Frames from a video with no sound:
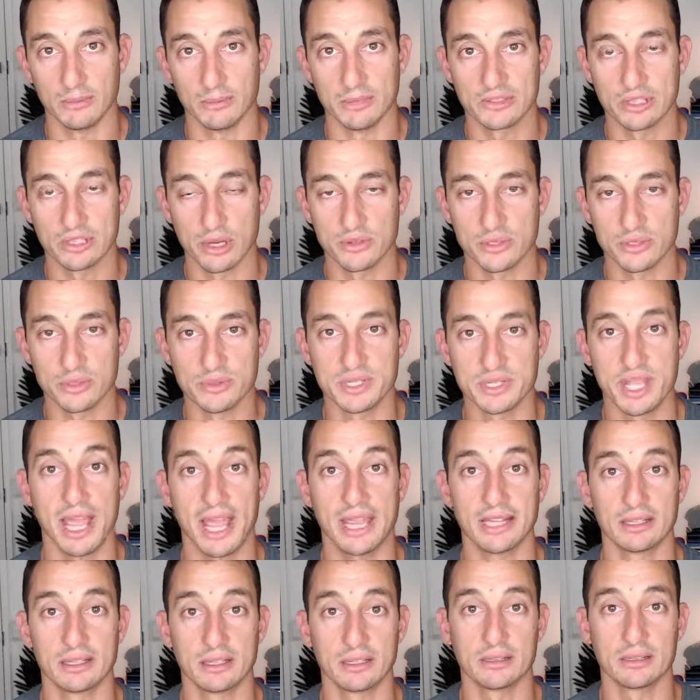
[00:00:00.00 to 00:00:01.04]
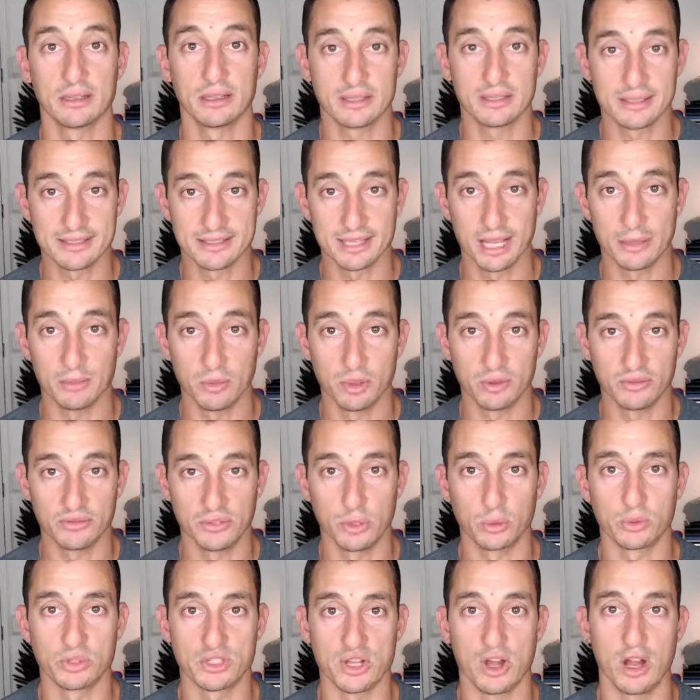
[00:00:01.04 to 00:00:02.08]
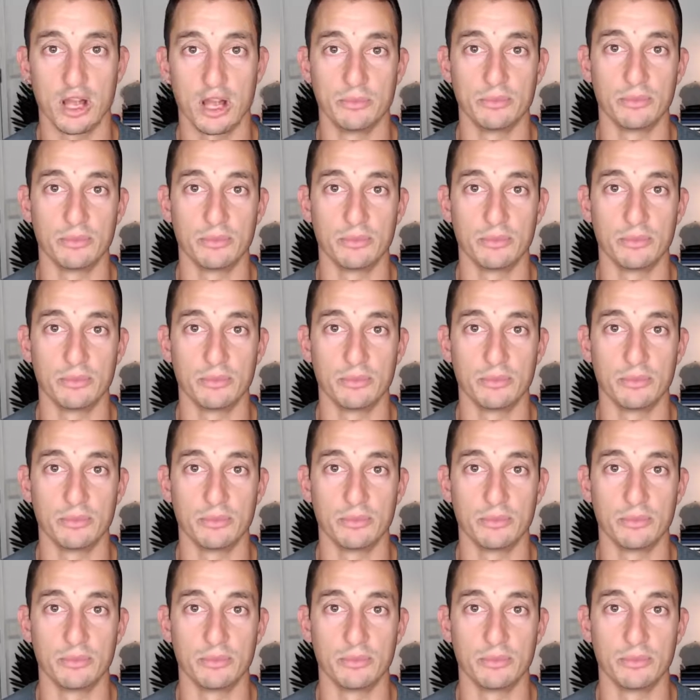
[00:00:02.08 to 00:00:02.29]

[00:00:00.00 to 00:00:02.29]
It's going to take some of your time